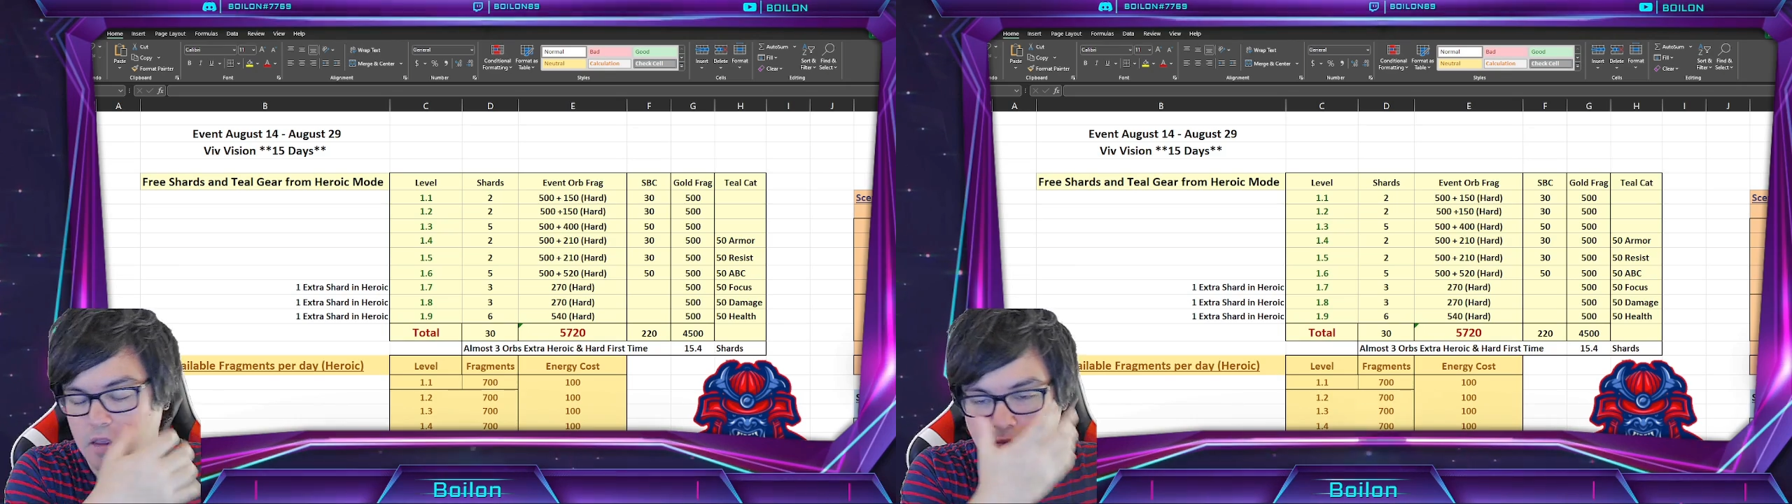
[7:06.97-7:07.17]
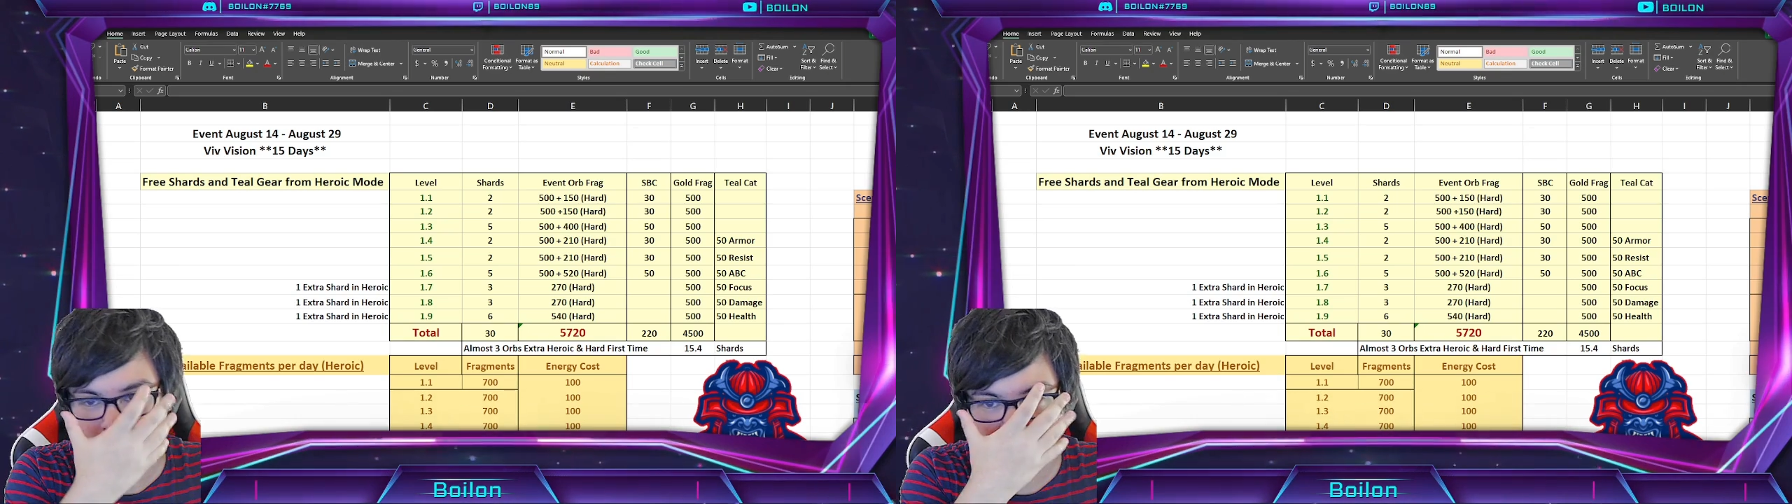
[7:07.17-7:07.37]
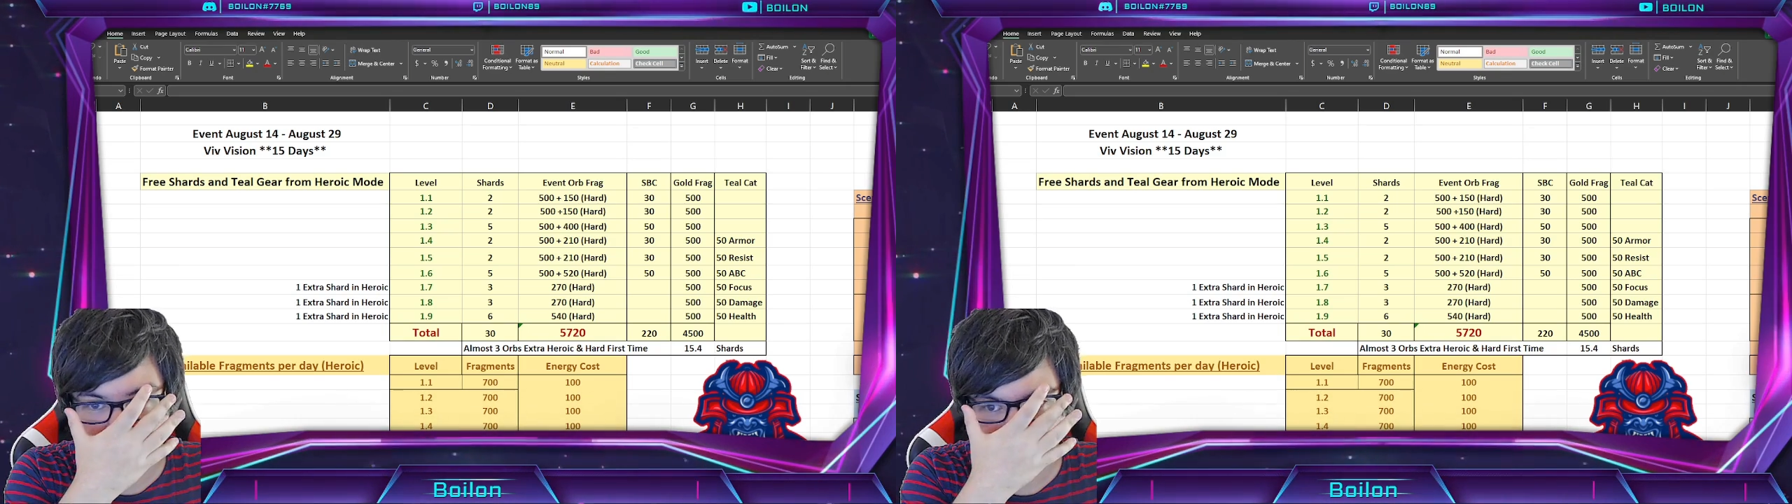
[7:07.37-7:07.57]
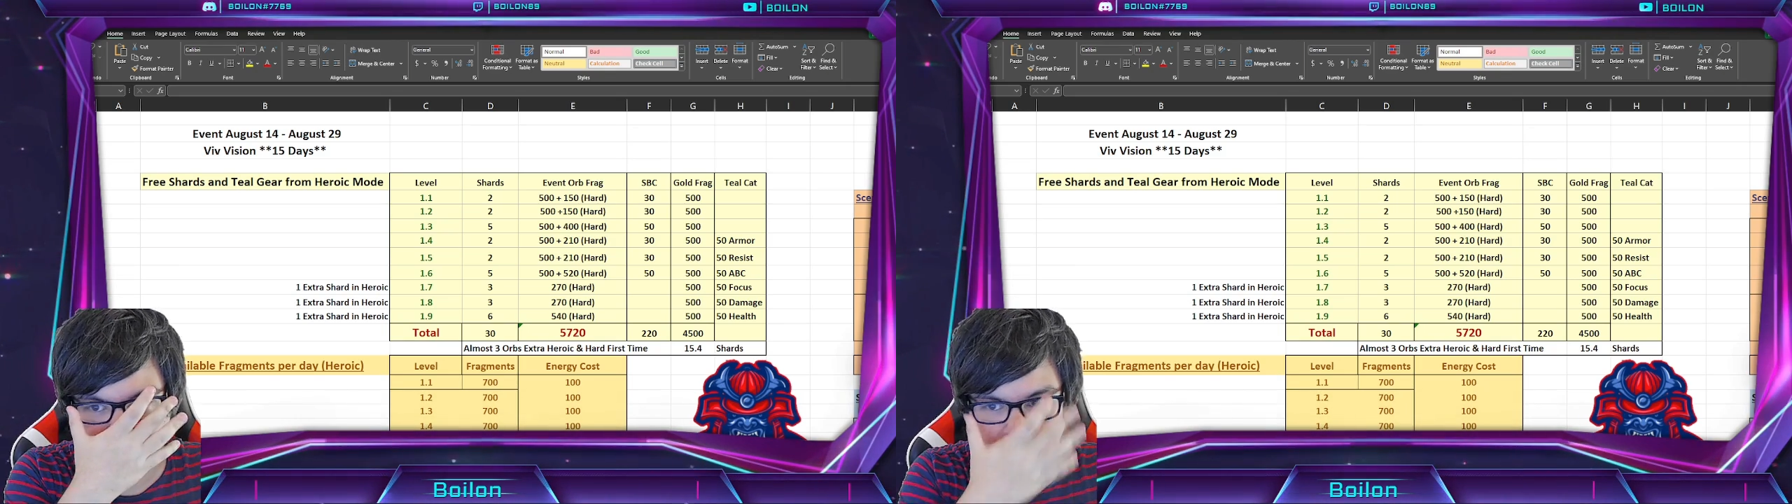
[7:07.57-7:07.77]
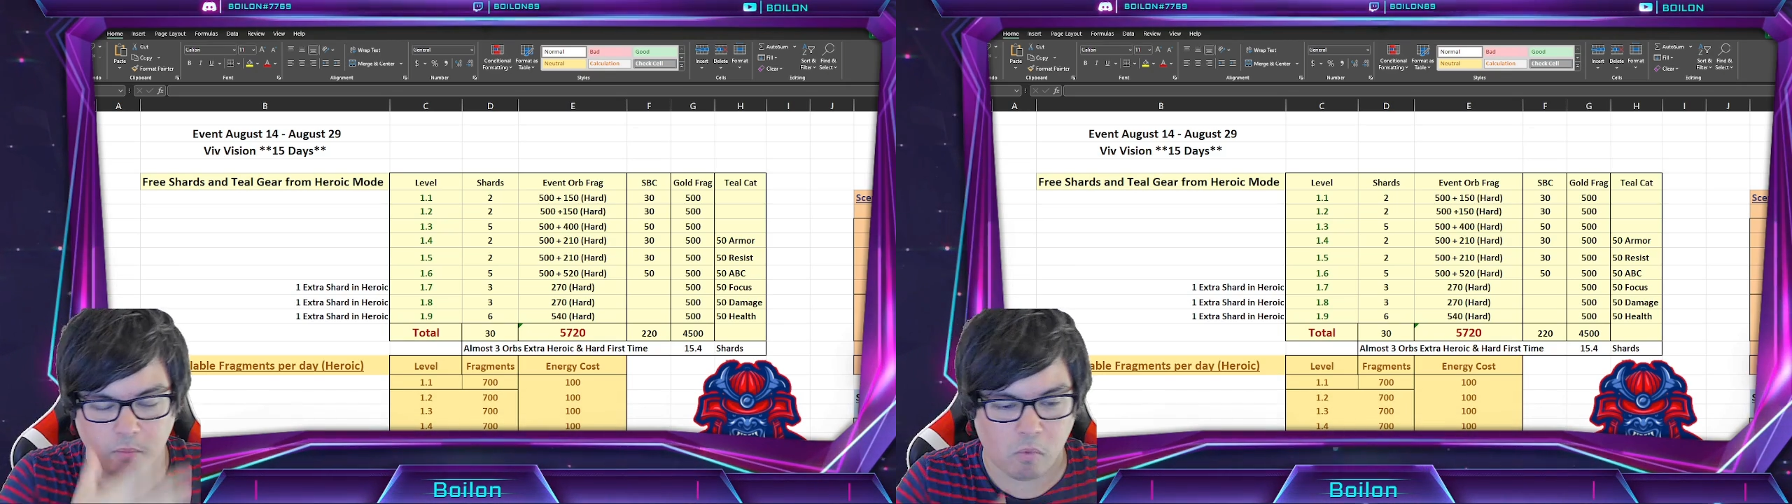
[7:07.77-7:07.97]
Visions
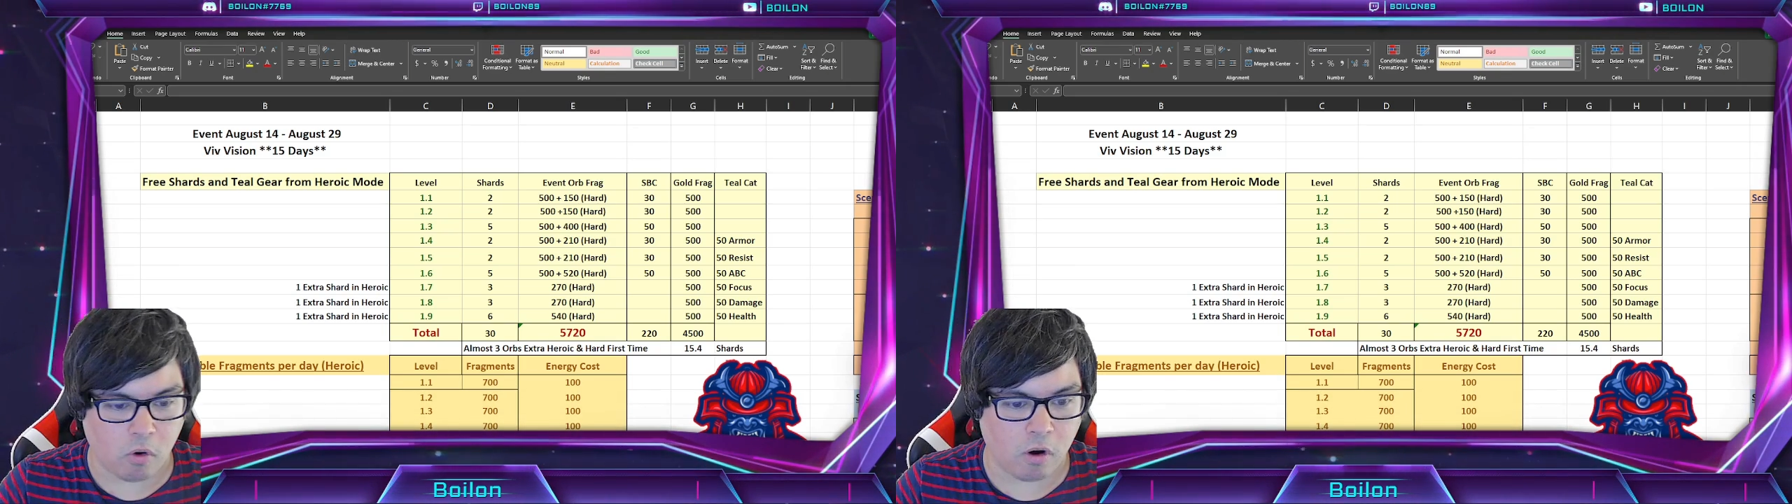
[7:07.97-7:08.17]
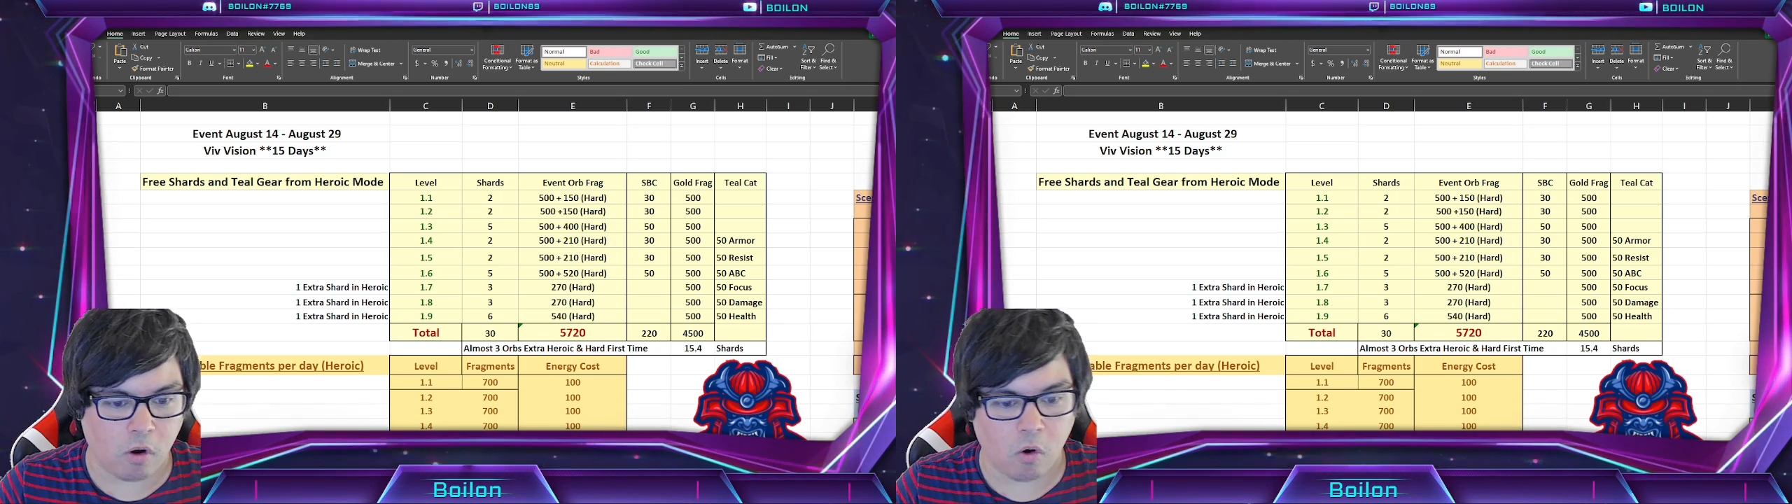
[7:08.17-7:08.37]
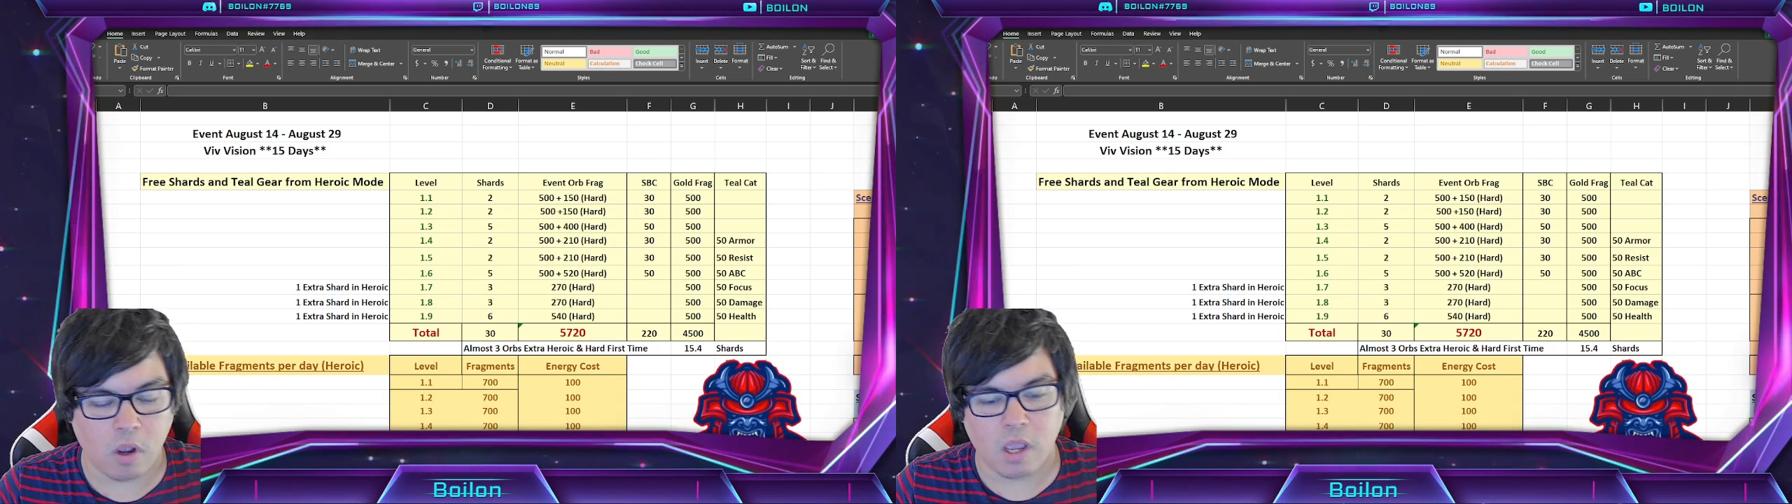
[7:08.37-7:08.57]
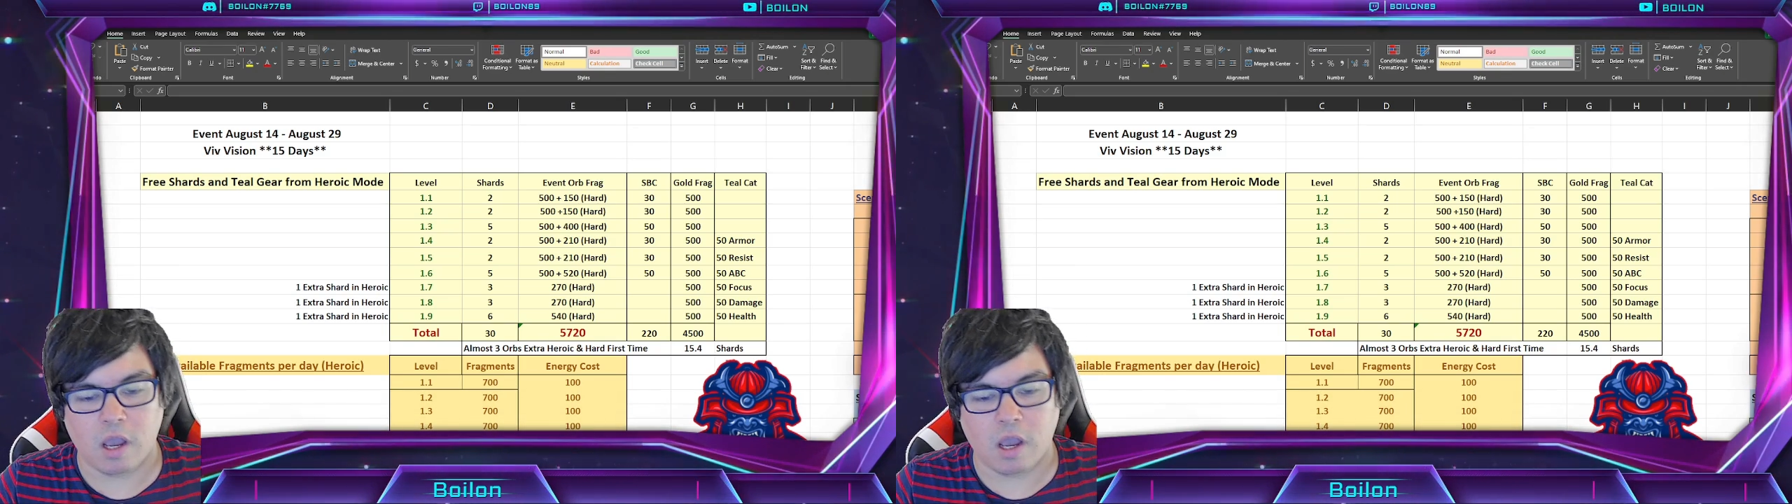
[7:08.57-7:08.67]
of Tomorrow,